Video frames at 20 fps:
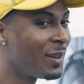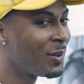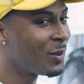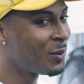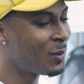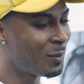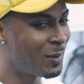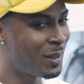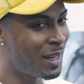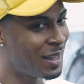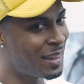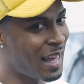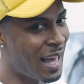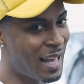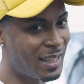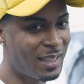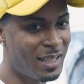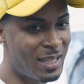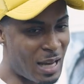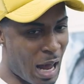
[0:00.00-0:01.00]
remember that
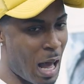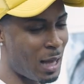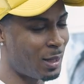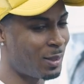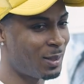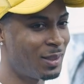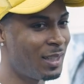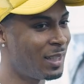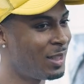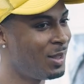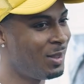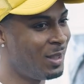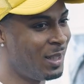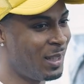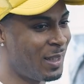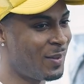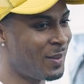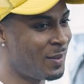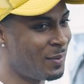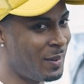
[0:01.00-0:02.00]
$1,000 that you took
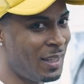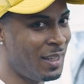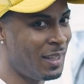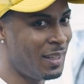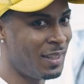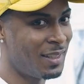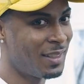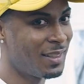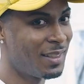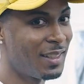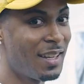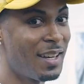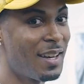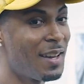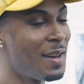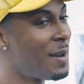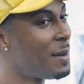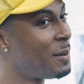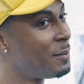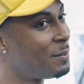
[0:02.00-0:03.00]
from me? How
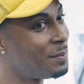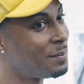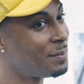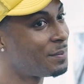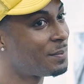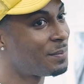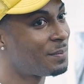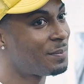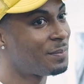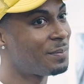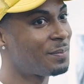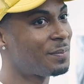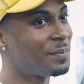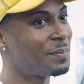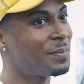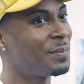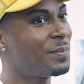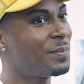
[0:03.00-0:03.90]
did he get